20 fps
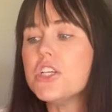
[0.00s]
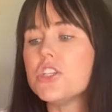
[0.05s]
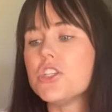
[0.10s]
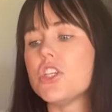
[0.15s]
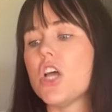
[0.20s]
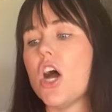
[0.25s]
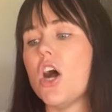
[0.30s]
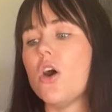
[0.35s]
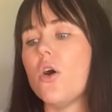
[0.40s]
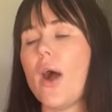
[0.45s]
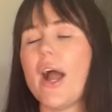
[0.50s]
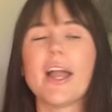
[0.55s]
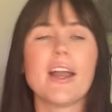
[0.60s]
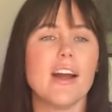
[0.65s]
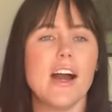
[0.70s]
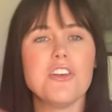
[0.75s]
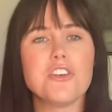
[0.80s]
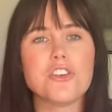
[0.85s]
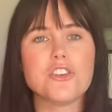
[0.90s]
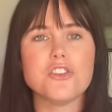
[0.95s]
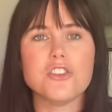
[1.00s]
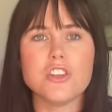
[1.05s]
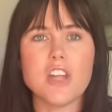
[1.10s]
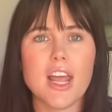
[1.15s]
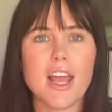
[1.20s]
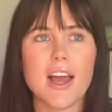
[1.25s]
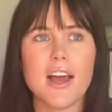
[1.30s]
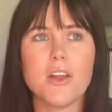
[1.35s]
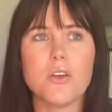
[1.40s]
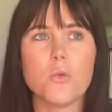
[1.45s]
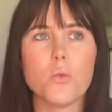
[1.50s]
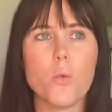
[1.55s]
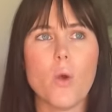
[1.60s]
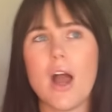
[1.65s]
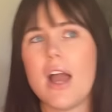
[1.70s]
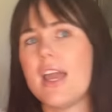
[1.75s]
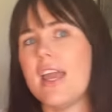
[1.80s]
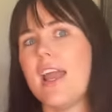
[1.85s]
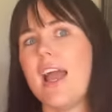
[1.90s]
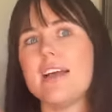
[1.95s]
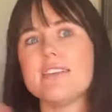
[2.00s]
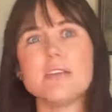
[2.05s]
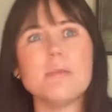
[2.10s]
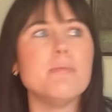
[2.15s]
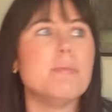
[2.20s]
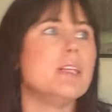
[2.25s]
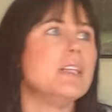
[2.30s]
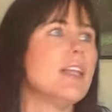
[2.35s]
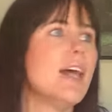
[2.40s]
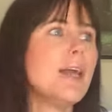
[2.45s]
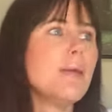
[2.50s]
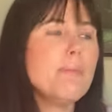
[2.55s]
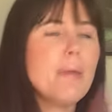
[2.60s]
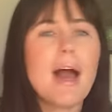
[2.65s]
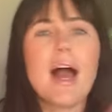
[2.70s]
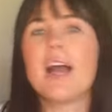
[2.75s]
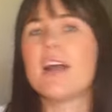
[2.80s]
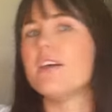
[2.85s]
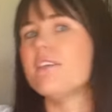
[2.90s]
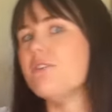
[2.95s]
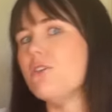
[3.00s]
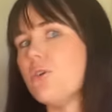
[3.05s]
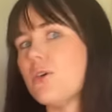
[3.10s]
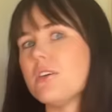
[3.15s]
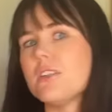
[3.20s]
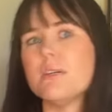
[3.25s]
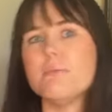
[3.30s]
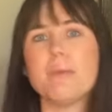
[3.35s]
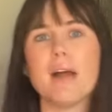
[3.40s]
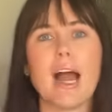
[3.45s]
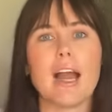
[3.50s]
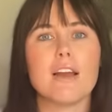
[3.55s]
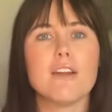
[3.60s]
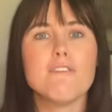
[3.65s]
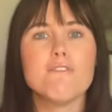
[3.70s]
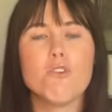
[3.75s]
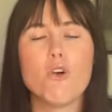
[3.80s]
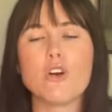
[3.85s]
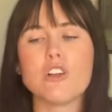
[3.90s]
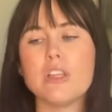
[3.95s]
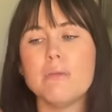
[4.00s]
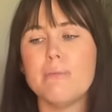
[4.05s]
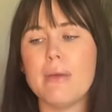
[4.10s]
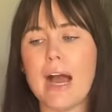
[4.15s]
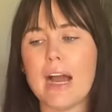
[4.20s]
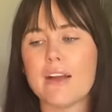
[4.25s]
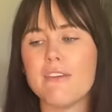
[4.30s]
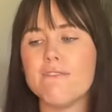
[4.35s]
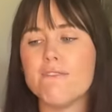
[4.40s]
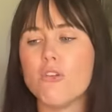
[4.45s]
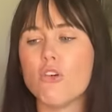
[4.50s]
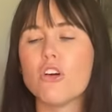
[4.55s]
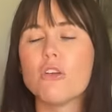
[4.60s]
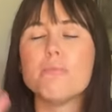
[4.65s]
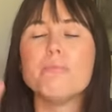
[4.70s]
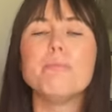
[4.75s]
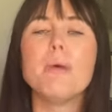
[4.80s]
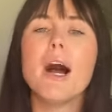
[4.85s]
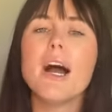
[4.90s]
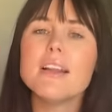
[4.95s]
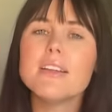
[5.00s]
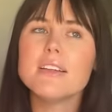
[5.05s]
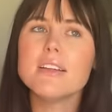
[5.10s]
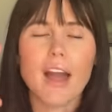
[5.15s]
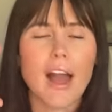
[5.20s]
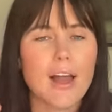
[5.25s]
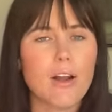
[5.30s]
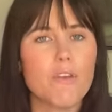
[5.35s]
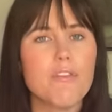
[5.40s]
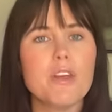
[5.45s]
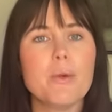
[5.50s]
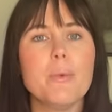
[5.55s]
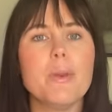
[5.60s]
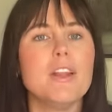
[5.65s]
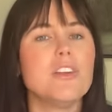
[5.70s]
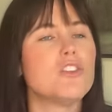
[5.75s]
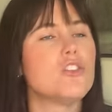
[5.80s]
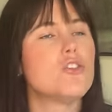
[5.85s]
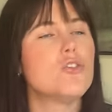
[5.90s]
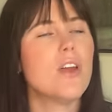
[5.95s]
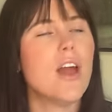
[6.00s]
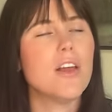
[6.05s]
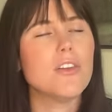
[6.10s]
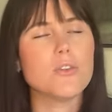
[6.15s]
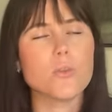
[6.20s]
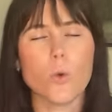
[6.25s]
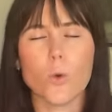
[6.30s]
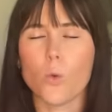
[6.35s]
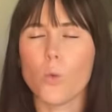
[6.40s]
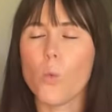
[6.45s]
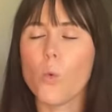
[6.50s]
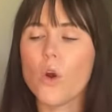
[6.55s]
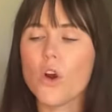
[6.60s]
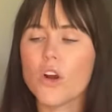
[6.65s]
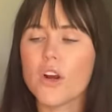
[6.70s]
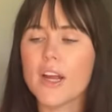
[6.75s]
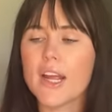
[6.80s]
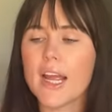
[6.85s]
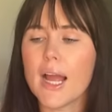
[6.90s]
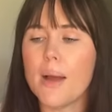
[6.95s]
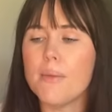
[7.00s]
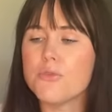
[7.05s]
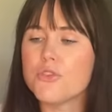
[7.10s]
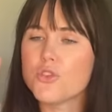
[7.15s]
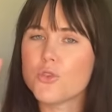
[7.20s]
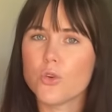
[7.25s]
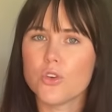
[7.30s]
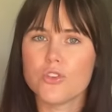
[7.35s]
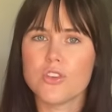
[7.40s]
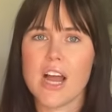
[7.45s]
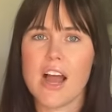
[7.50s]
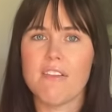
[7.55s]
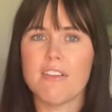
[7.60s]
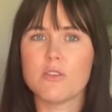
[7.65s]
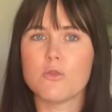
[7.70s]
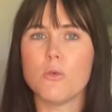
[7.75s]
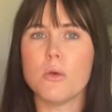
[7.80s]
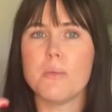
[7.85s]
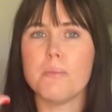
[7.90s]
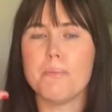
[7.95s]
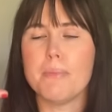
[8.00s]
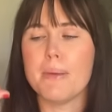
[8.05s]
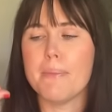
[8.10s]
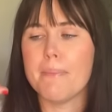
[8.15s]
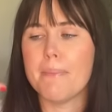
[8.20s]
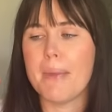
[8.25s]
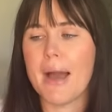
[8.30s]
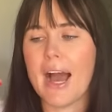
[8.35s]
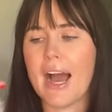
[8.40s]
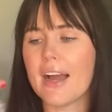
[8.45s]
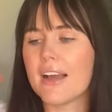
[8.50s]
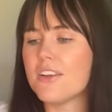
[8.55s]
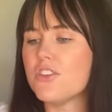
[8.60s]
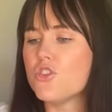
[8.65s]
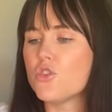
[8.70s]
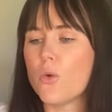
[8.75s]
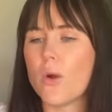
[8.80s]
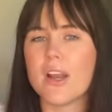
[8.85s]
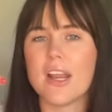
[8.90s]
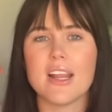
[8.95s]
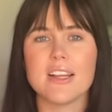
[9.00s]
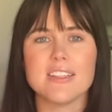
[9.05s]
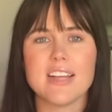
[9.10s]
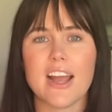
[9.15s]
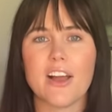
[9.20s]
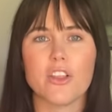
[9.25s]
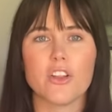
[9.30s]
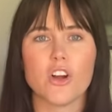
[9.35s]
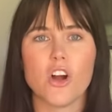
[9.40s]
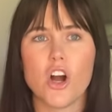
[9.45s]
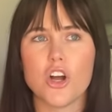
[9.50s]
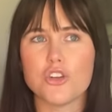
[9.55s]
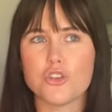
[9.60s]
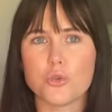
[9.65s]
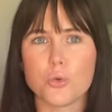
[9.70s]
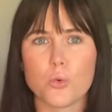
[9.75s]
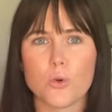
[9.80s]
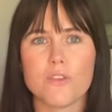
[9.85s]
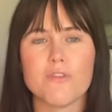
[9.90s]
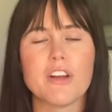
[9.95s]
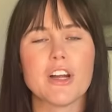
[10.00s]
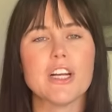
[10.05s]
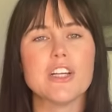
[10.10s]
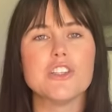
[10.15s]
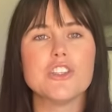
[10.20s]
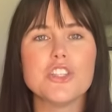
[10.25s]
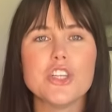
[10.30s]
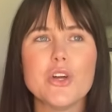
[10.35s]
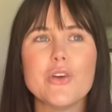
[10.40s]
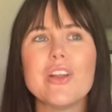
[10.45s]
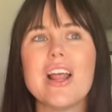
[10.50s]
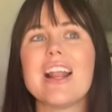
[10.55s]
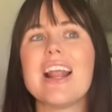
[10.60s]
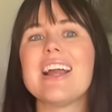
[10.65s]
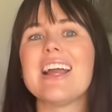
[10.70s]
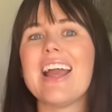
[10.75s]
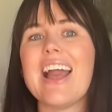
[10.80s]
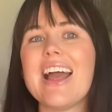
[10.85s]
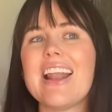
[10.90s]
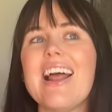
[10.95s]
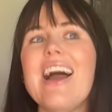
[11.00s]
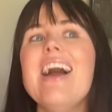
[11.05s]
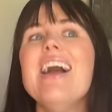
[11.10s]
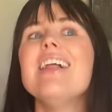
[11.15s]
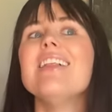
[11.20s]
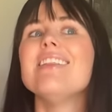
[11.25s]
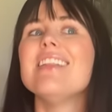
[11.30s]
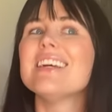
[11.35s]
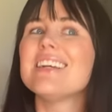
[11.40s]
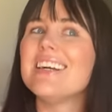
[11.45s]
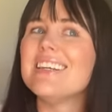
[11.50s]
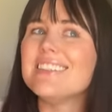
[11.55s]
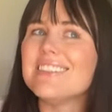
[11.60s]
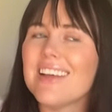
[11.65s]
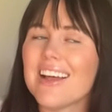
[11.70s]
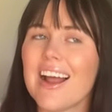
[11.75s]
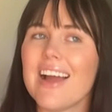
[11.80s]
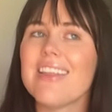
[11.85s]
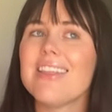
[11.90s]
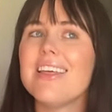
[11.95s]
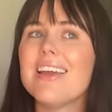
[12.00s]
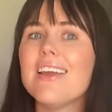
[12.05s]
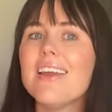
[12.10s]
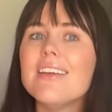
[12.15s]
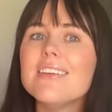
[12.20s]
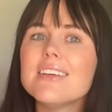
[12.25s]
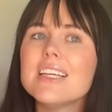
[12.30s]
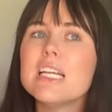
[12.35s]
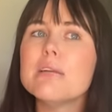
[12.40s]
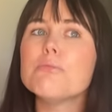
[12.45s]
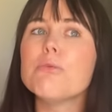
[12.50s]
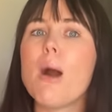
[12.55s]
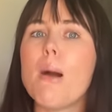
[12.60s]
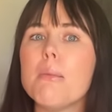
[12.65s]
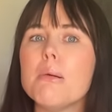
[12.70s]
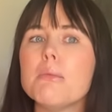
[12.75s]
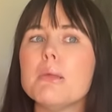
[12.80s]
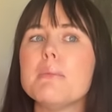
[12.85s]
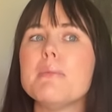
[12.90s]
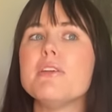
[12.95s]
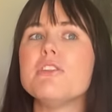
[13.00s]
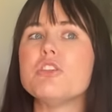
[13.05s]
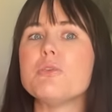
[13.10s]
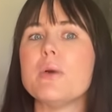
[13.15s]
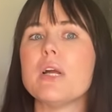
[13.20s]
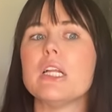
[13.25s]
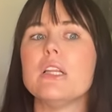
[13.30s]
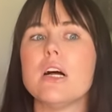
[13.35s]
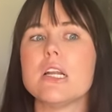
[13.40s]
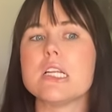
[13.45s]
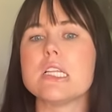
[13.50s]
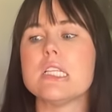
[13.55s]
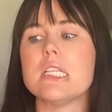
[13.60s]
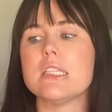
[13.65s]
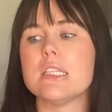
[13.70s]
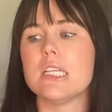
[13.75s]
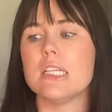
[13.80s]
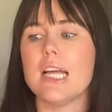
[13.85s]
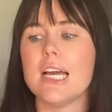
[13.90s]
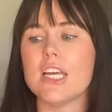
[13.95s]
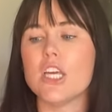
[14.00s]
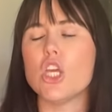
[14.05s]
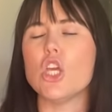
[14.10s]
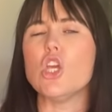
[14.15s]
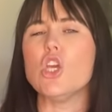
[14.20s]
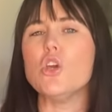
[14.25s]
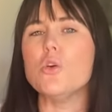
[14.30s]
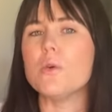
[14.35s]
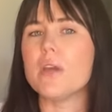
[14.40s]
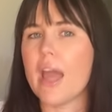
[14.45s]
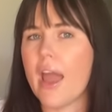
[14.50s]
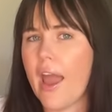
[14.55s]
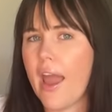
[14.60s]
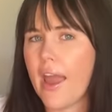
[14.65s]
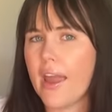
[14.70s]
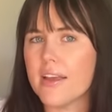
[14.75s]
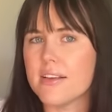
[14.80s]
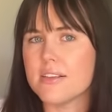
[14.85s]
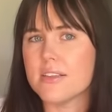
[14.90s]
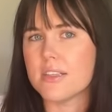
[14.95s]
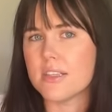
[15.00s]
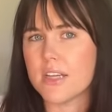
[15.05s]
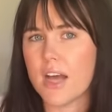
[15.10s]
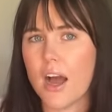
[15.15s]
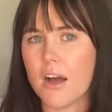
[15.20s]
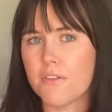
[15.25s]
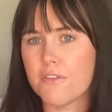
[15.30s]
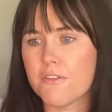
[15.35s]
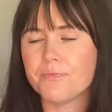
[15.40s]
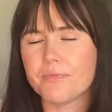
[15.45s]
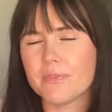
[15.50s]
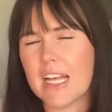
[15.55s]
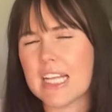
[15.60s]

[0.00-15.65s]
So I can understand why he hasn't been like back and forth and back and forth and back and forth. But I don't think we need to stress or worry. I'm sure Travis will be back joining Taylor on tour very soon. And again, like I said, I think he's going to probably be doing a lot of the like UK stuff.